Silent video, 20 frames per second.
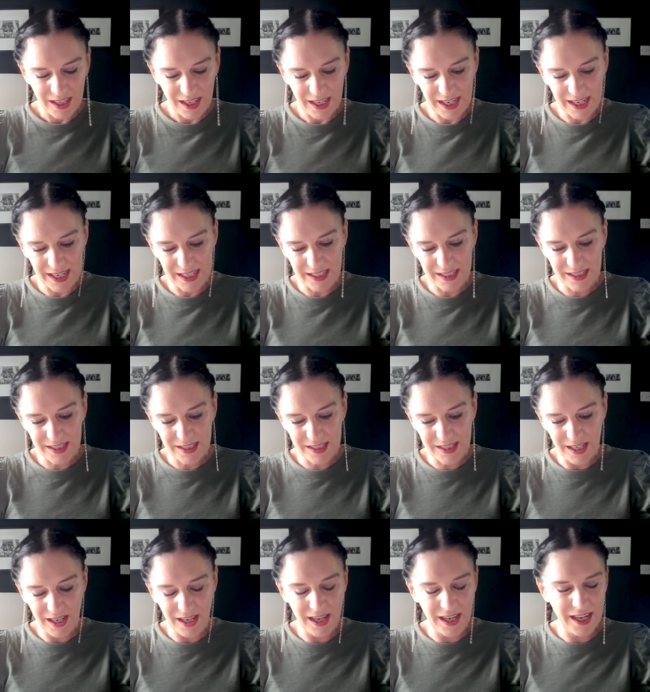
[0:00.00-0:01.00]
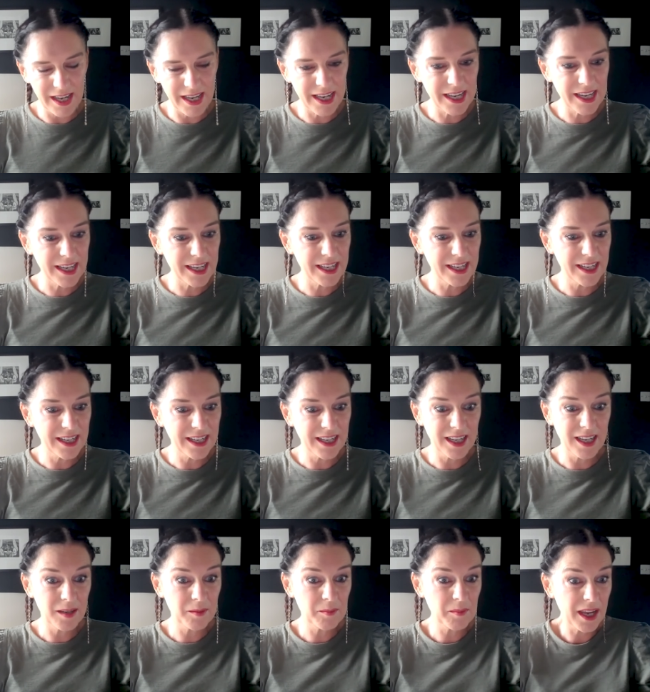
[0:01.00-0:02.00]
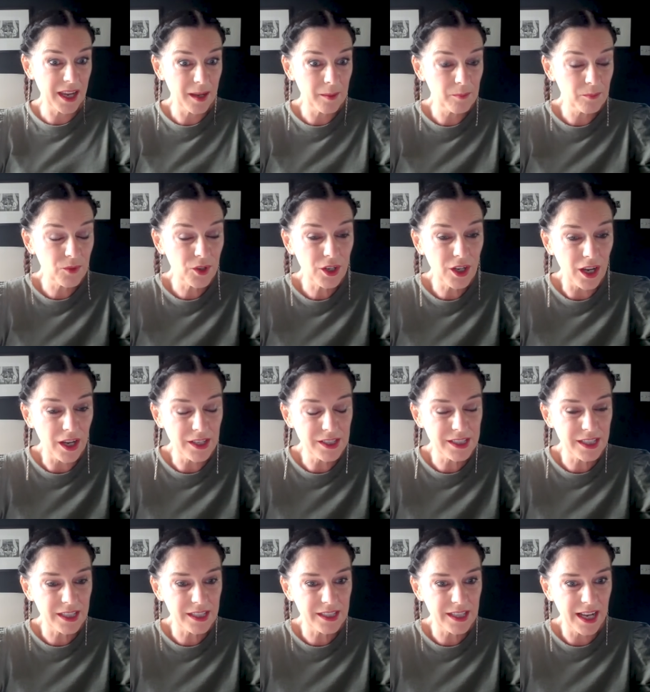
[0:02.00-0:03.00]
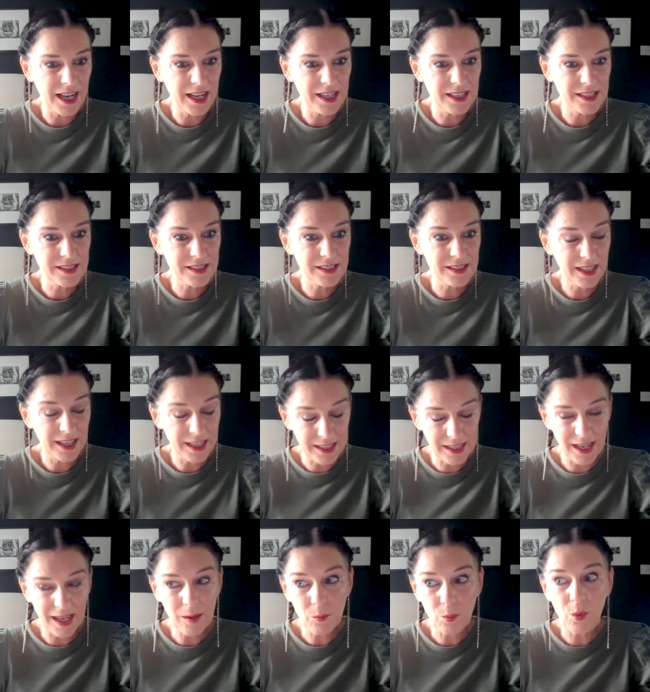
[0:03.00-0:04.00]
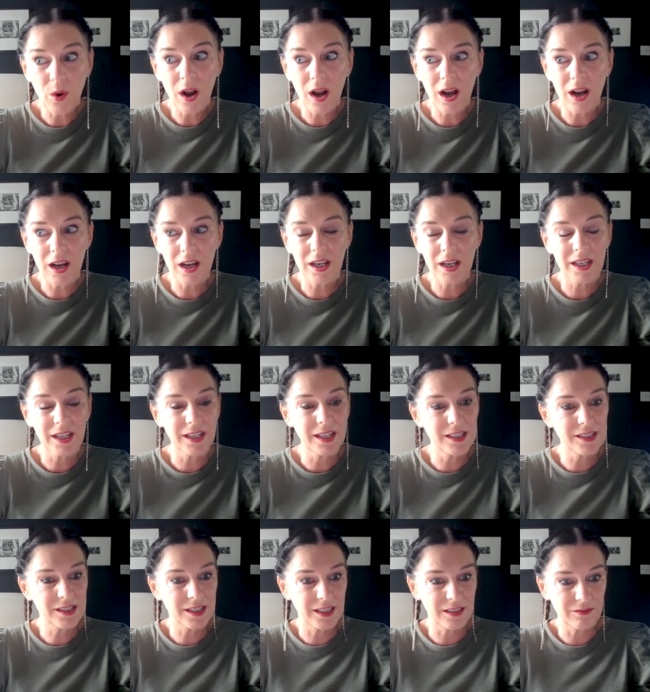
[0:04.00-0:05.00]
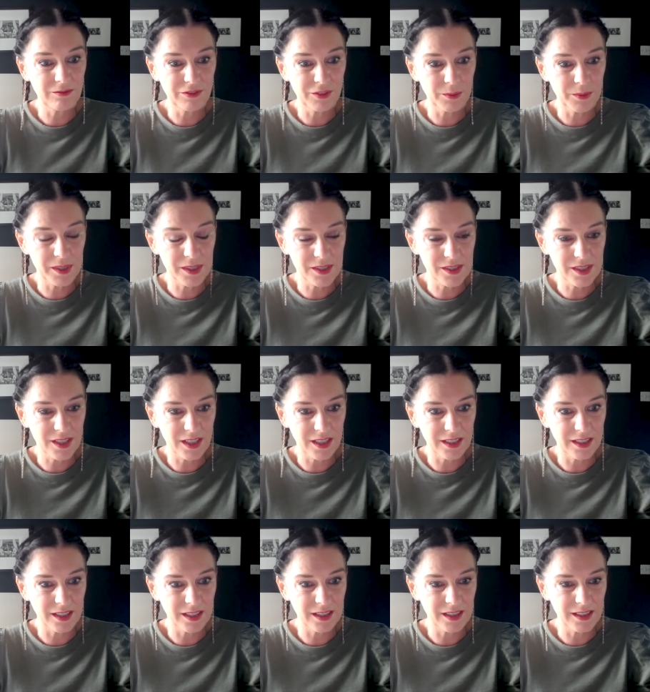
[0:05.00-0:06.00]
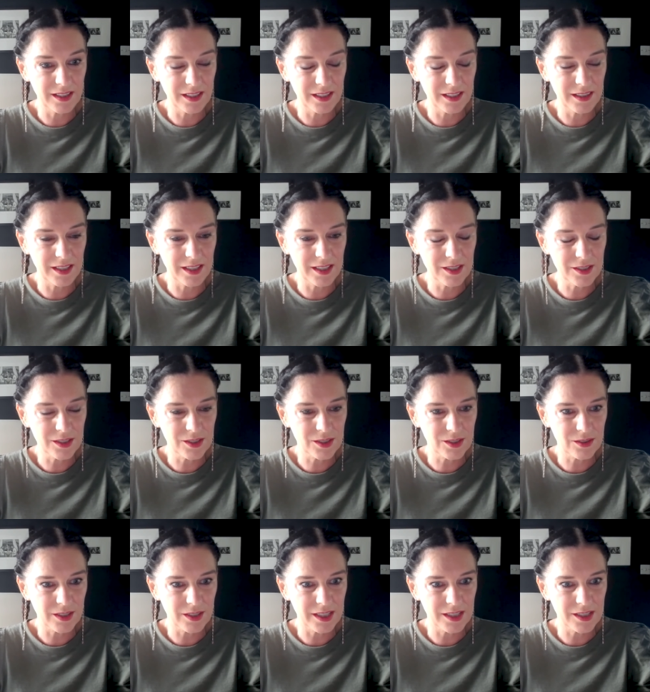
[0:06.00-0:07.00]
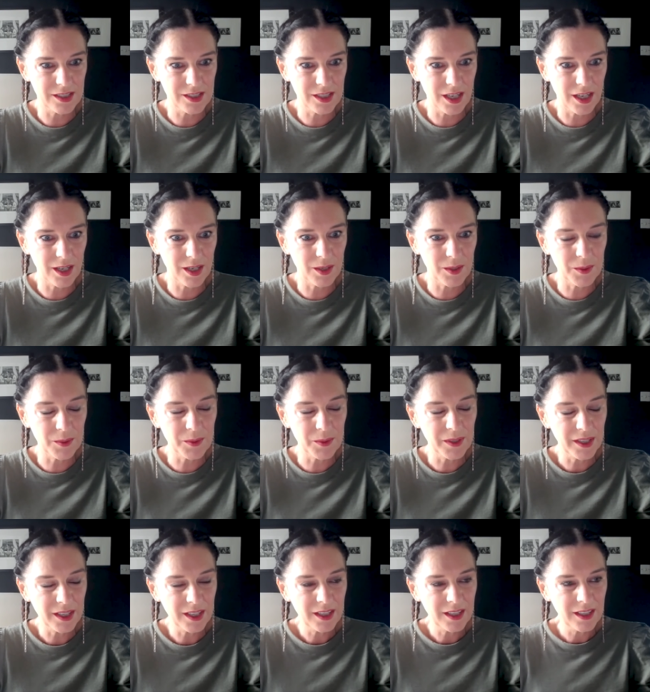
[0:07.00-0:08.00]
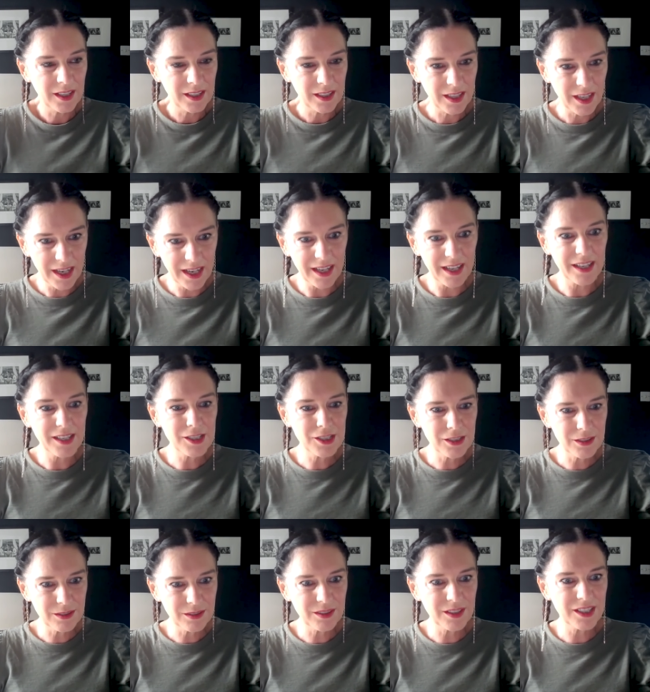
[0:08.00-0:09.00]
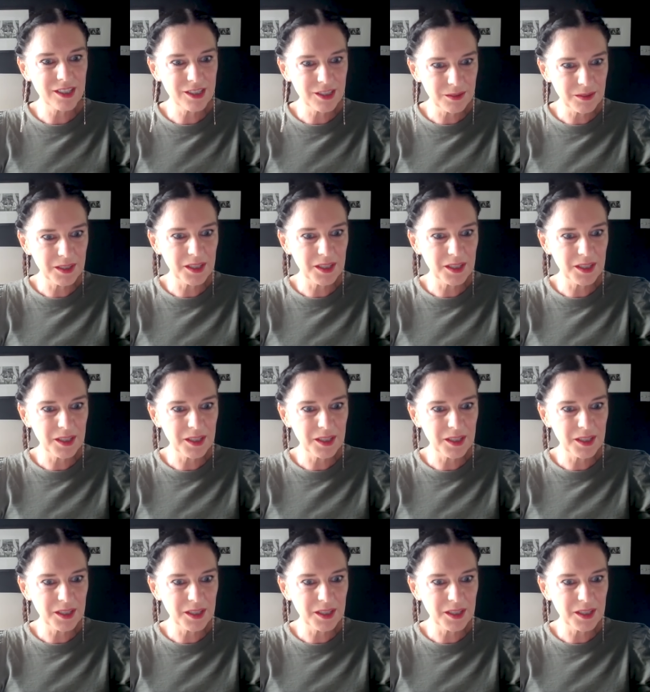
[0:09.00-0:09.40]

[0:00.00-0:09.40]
and I uh, am regarded as and work as an influencer in in the industry. So yeah, I do I do a